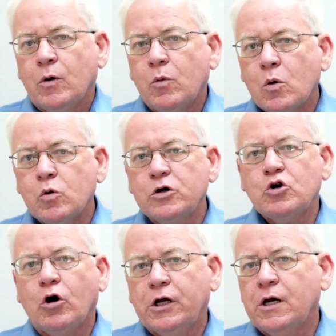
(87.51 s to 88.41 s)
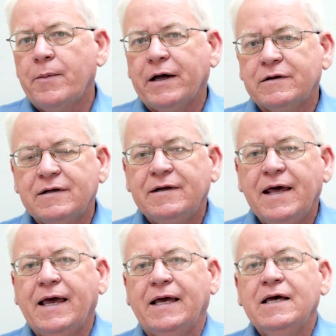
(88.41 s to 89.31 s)
But what we're talking about
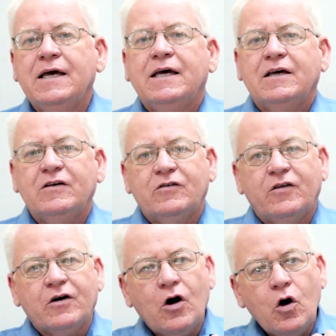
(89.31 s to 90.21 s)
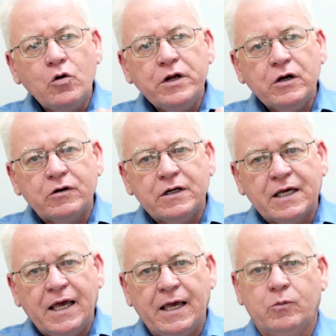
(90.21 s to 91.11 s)
today is the coating on
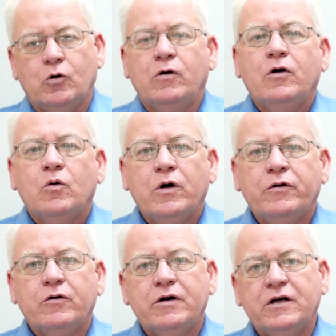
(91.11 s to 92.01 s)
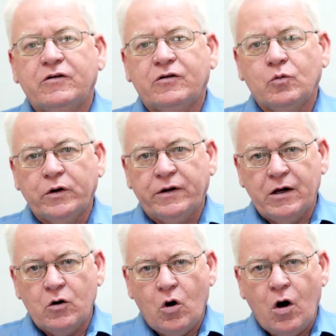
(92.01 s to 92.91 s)
the cable, whether it's what
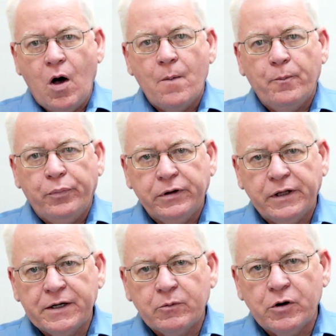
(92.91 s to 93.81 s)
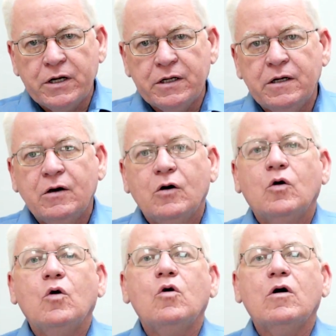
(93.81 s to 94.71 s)
they call plenum rated
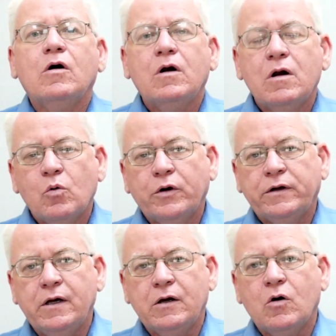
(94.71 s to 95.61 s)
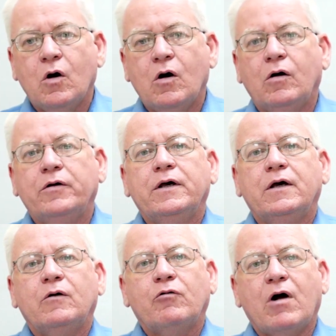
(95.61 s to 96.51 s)
or what they call
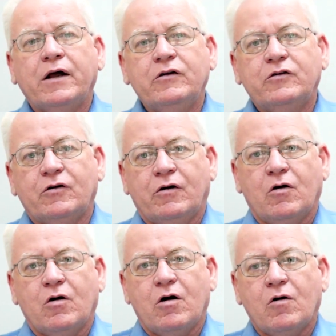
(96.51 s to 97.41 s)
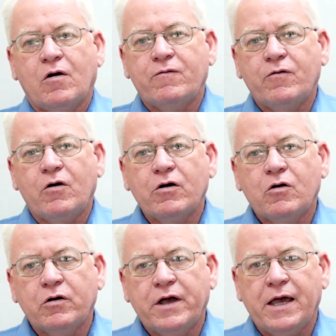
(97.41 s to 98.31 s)
riser or, or
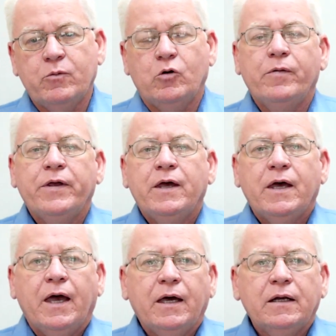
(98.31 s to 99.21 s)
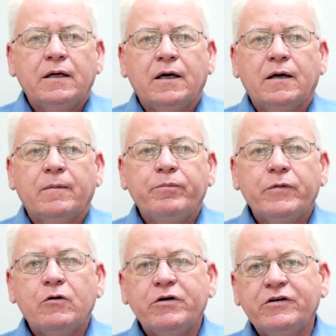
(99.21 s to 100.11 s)
vertical cable. And um,
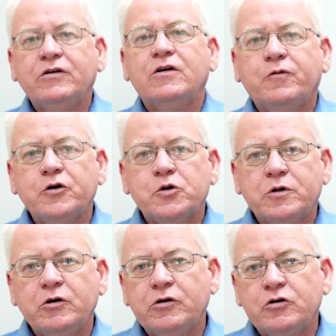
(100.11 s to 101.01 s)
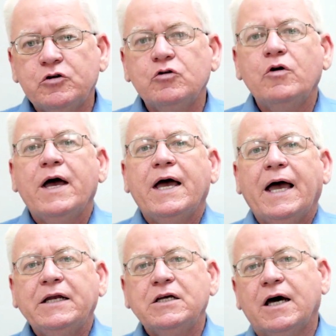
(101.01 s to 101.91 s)
there is a difference between the two,
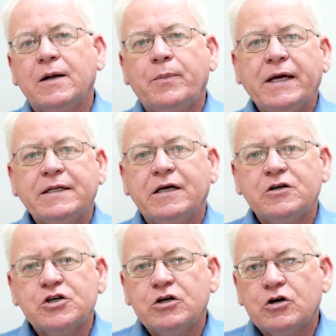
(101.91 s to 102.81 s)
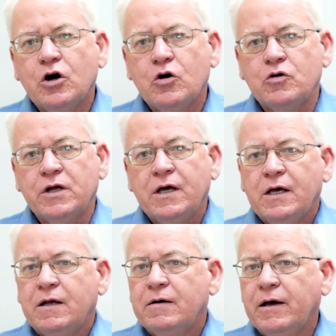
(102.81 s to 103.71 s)
and you got to pay attention to code.
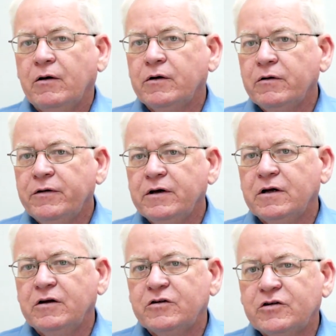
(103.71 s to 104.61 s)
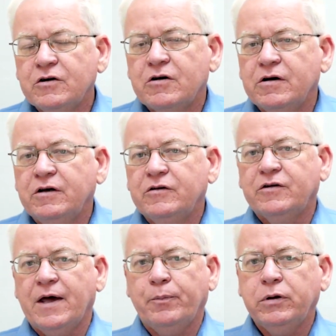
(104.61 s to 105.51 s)
Now, another thing to consider
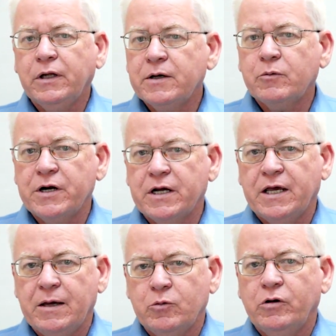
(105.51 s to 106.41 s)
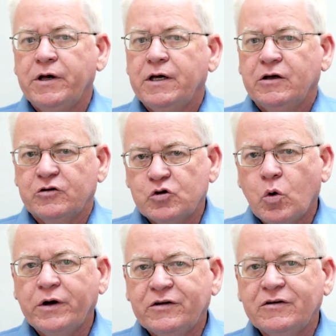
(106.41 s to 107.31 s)
is that plenum rated cable is
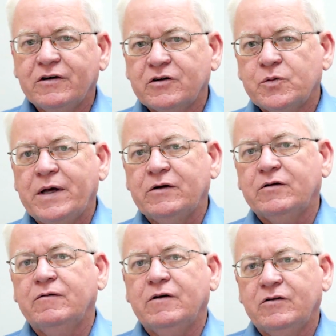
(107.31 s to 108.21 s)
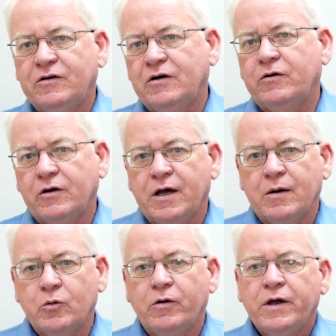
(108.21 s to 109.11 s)
twice as expensive as the other
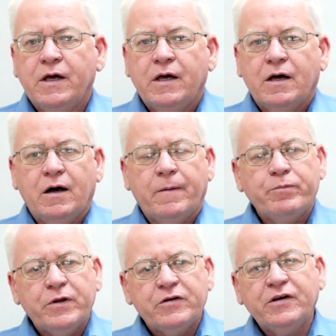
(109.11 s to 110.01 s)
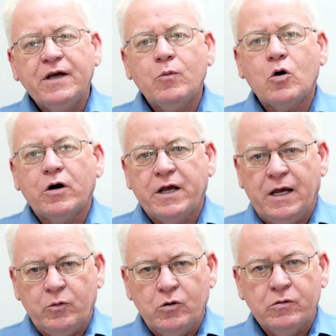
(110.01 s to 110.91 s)
cable. Um, the CMR
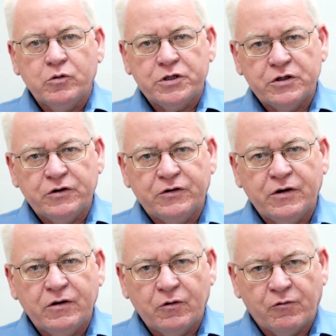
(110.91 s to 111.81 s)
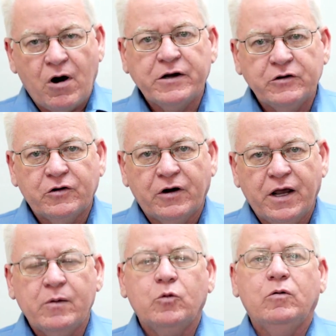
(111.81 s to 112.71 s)
cable, which is the riser
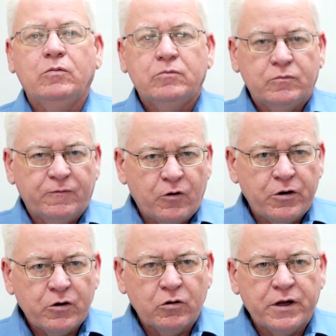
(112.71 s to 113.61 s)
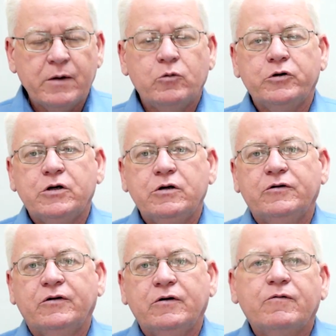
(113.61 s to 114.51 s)
cable, vertical cable, you can
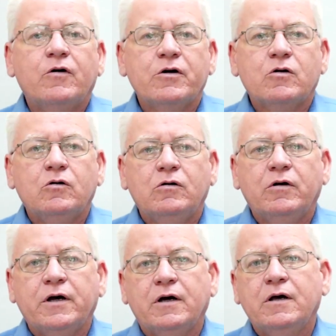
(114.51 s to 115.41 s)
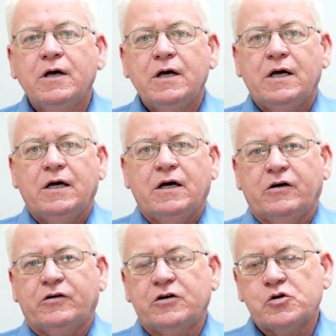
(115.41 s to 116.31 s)
use it in a vertical uh,
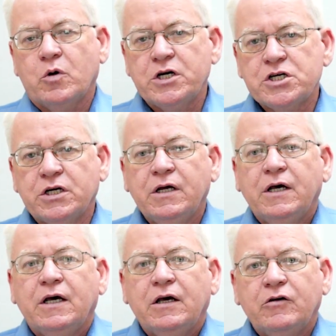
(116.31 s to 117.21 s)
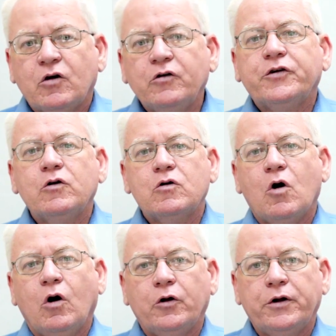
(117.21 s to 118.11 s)
uh, situation, is also
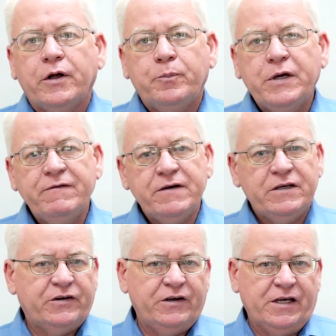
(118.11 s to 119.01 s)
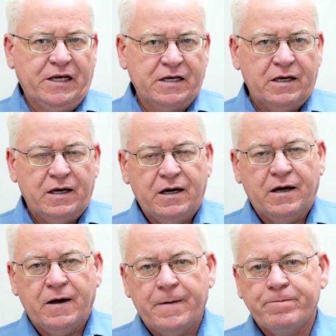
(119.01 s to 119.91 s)
called PVC
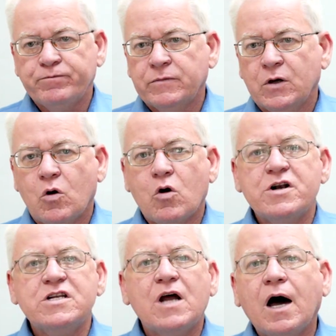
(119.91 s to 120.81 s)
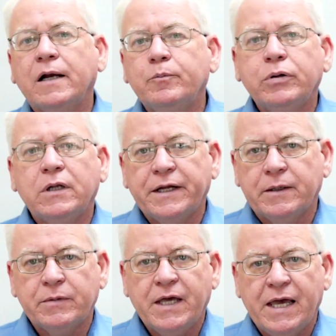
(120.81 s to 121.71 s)
um, or
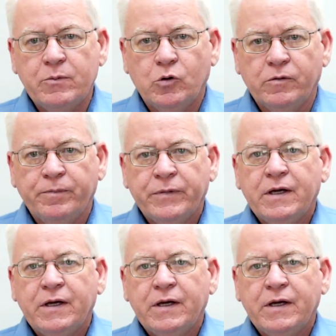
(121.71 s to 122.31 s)
non-plenum cable.